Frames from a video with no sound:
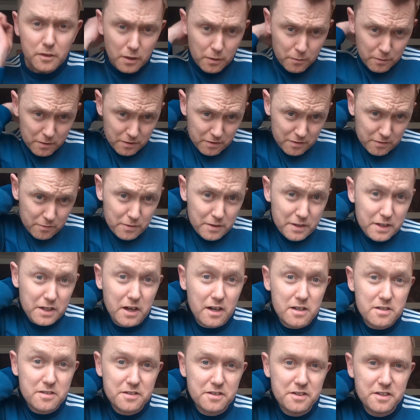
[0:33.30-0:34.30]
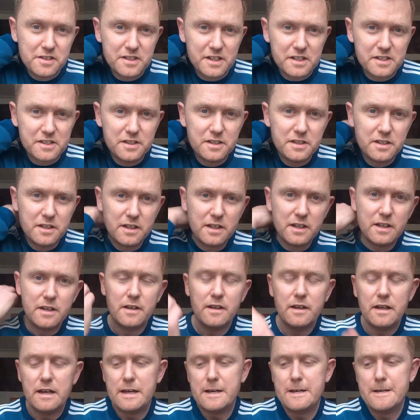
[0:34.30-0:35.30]
with regards to nutrition,
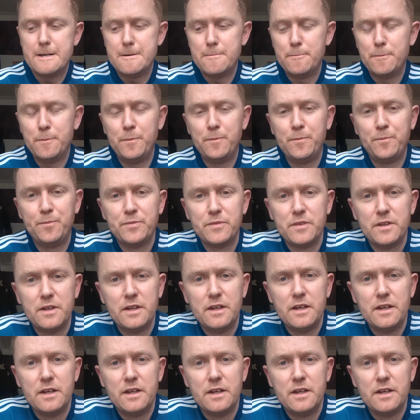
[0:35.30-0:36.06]
and